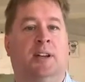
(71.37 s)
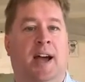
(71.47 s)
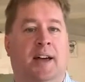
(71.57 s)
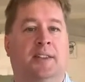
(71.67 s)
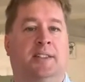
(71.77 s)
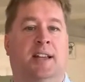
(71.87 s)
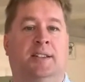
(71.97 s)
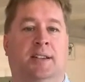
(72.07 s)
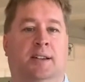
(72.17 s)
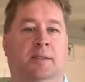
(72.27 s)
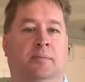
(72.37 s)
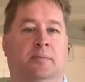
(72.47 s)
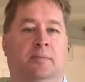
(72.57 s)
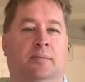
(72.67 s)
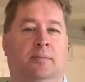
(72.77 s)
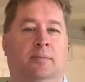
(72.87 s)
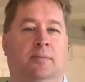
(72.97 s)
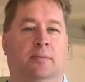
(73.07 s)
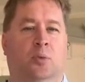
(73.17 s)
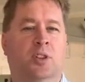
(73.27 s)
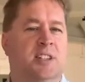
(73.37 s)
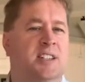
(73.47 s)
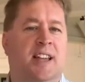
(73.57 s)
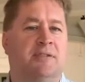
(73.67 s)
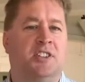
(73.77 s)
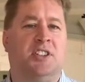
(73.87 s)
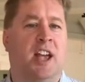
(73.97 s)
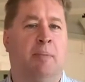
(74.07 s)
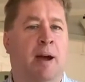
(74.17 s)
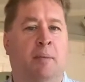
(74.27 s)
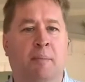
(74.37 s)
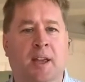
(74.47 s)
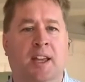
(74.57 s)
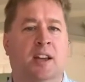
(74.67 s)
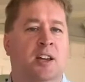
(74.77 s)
at the centre. What does this have to say about me?